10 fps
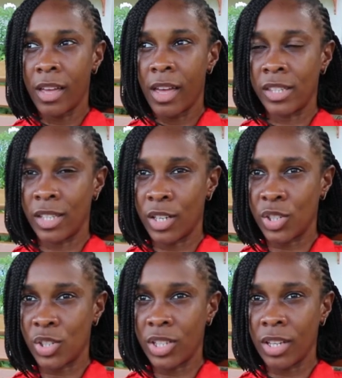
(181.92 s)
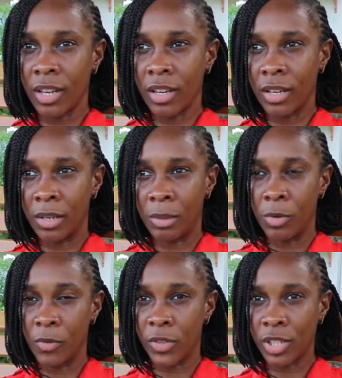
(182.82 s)
SLHTA
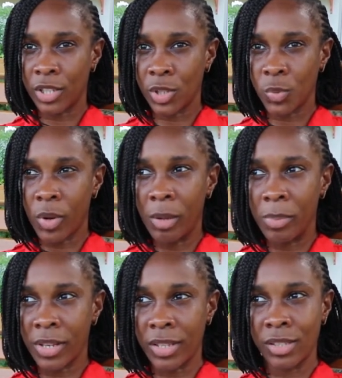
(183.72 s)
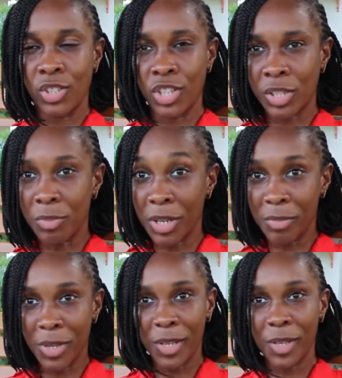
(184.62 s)
um, officials as well because they just made
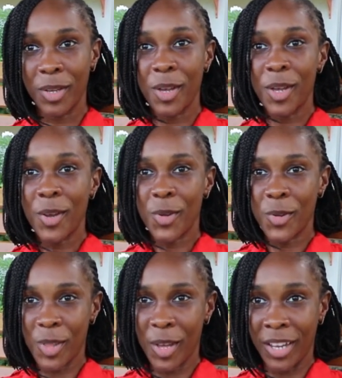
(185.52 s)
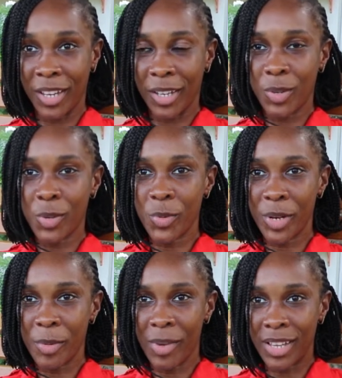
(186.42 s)
me, you know, the
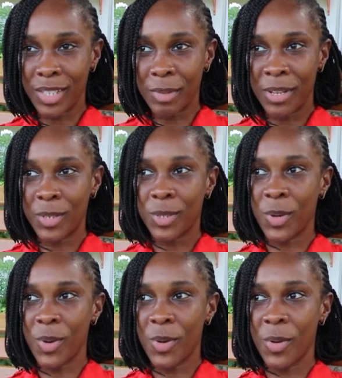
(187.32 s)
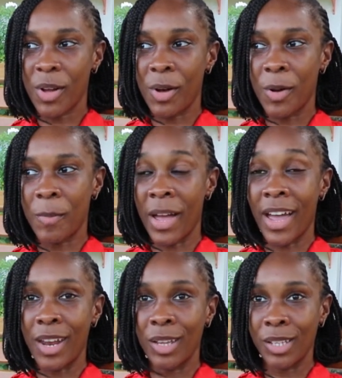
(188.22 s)
Goodwill Ambassador. So um, I
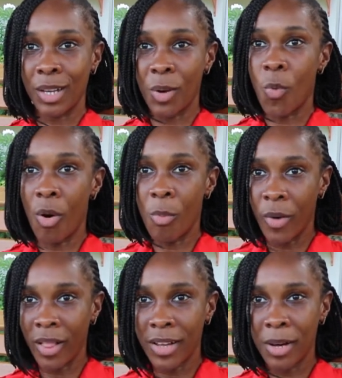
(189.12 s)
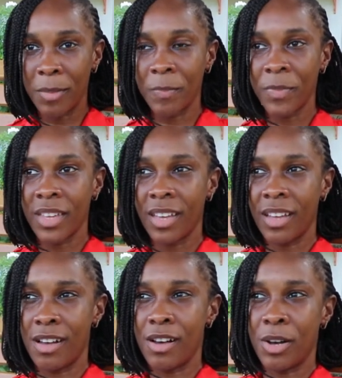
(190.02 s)
had a, a warm welcome.
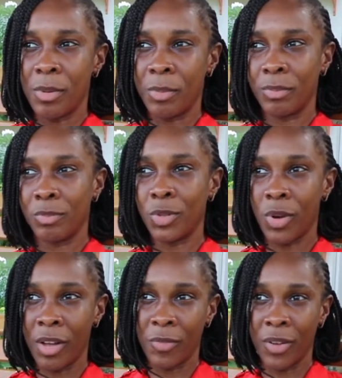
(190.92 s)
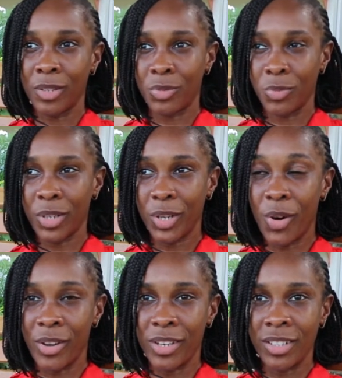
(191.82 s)
Um, you know, I felt really
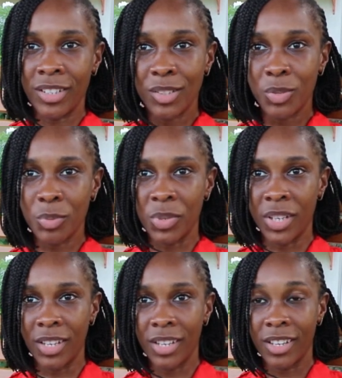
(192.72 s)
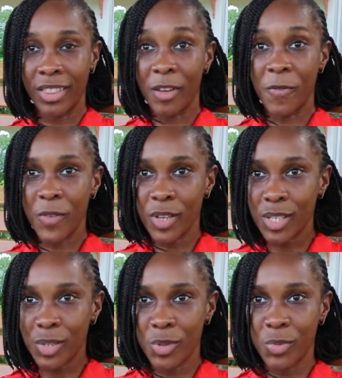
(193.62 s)
honored to be the
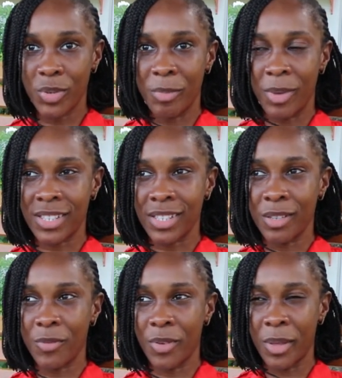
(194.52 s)
first Goodwill Ambassador for